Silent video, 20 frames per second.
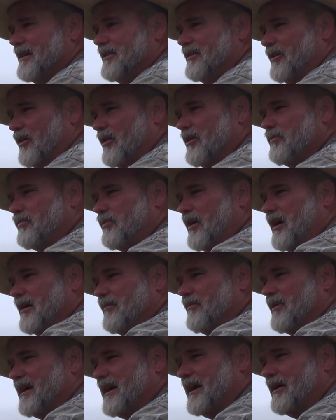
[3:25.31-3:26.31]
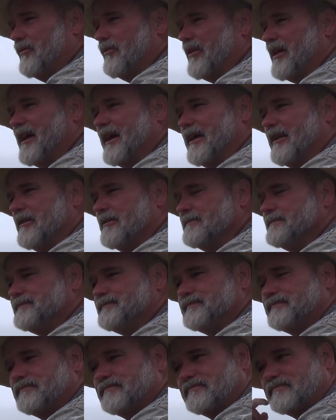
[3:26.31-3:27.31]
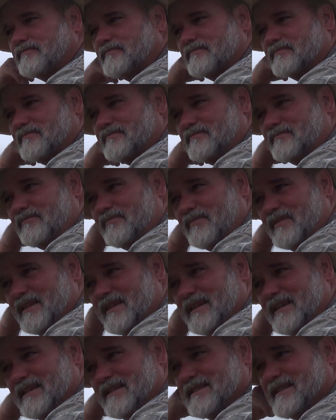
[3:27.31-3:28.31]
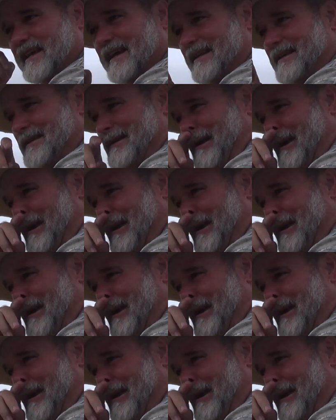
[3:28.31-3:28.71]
The only problem I got with that is that